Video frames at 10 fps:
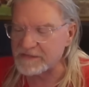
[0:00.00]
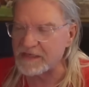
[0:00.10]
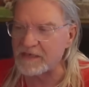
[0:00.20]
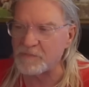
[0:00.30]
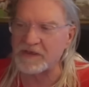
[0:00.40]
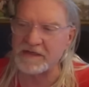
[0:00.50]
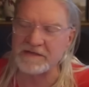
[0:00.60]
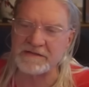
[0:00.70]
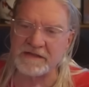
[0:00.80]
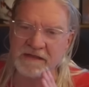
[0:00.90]
key
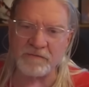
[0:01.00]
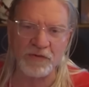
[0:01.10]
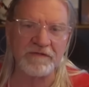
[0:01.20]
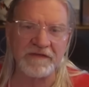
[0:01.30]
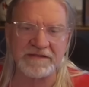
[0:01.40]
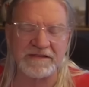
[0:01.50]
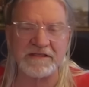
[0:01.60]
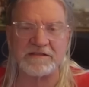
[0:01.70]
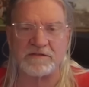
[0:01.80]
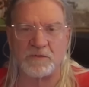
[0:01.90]
because in previous seasons,